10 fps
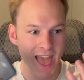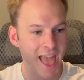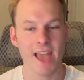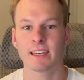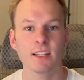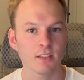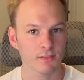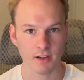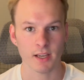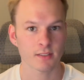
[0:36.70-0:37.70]
any
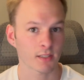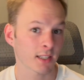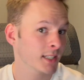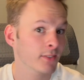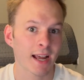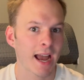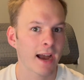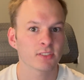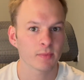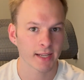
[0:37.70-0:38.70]
device, doesn't even
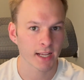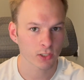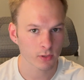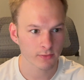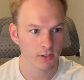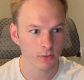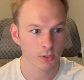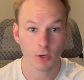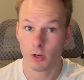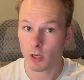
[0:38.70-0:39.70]
have to be an Android phone. You
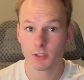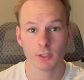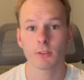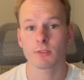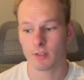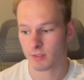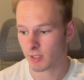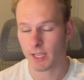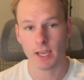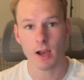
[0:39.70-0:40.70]
can also use this to
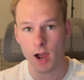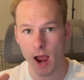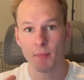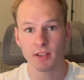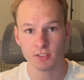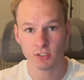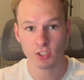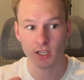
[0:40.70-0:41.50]
get iMessage